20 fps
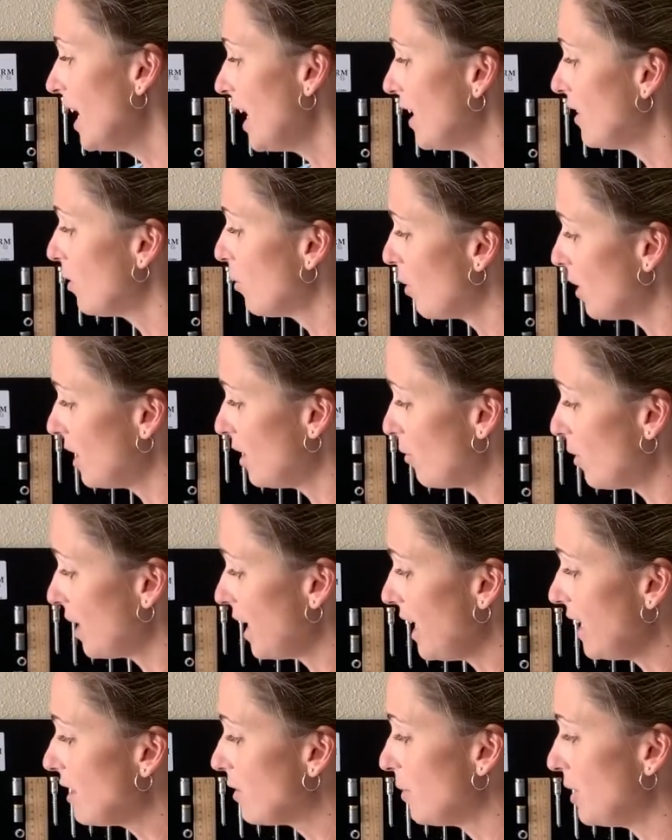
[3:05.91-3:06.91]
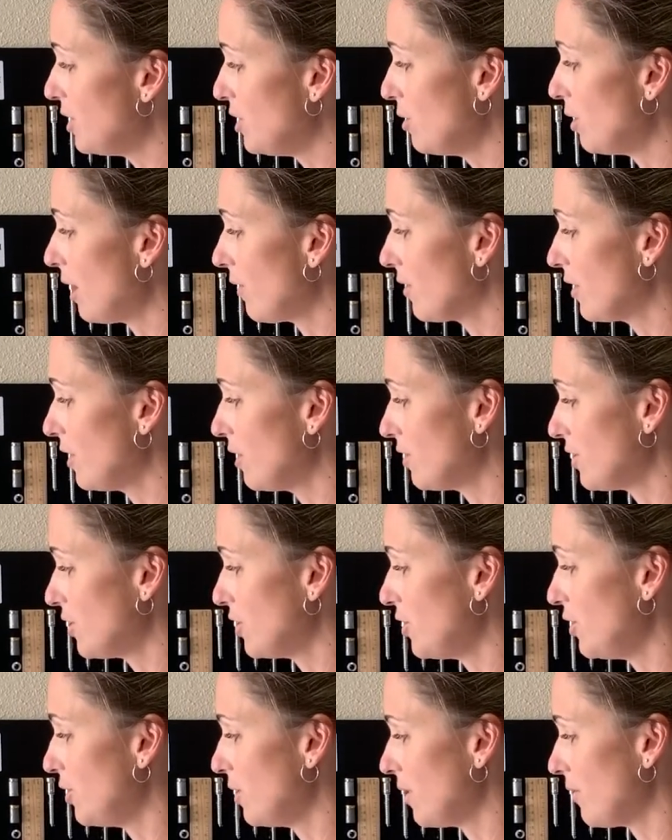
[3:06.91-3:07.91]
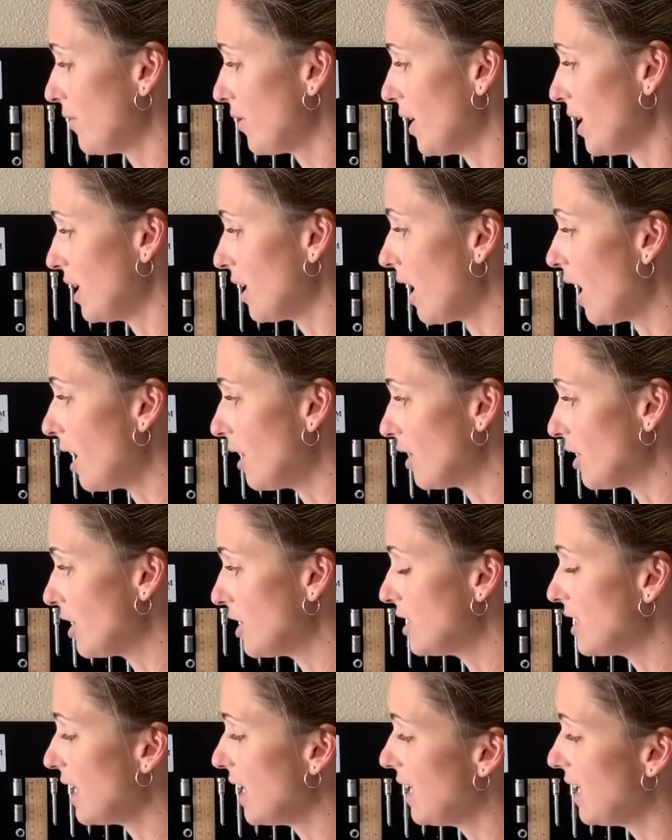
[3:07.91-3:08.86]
In the 1 1/8, we do offer those in two different colors,